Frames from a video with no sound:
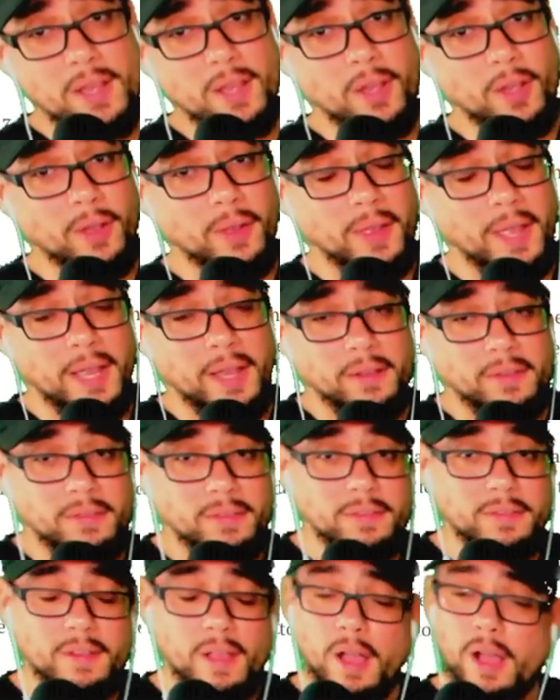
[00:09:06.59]
All right.
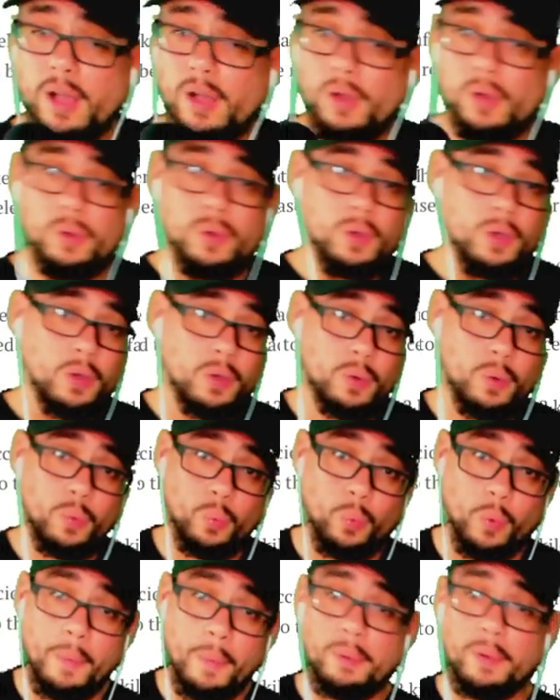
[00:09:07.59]
So
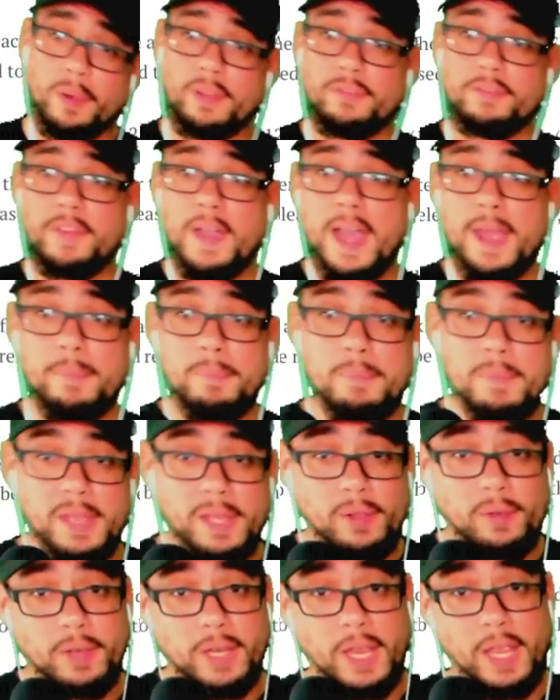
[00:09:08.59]
$1.5
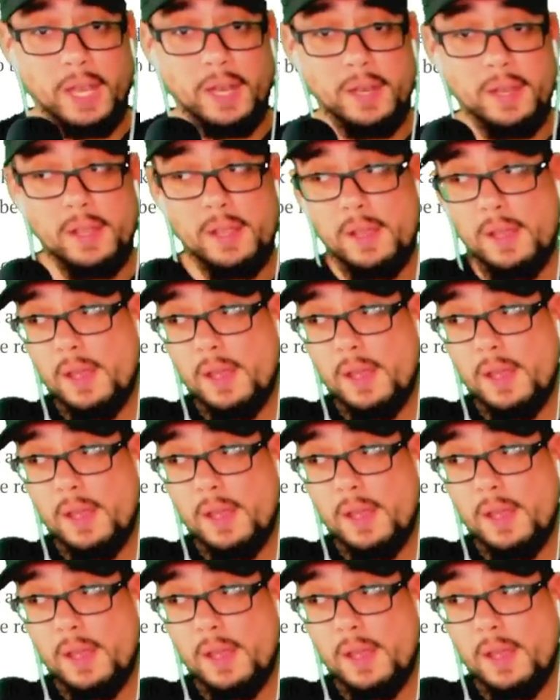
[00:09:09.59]
million.